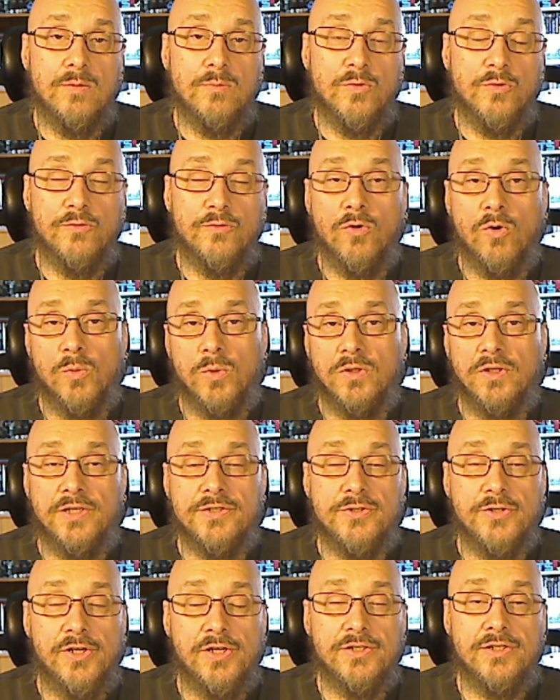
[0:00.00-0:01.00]
before we'll
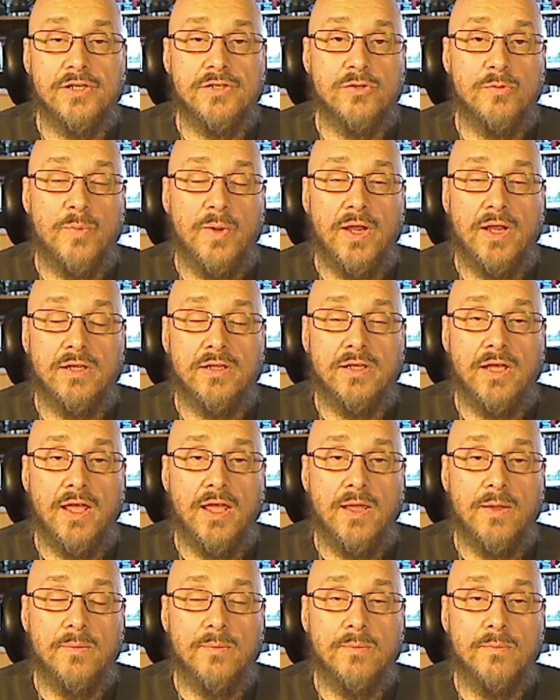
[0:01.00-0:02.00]
let you continue playing the
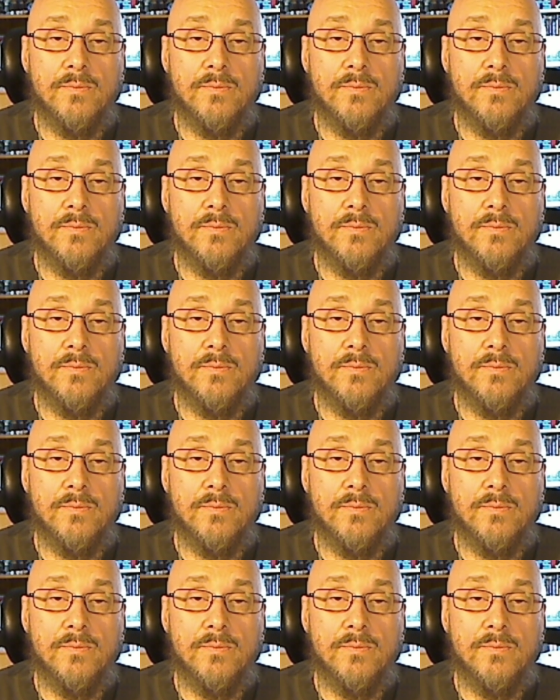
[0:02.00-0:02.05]
game.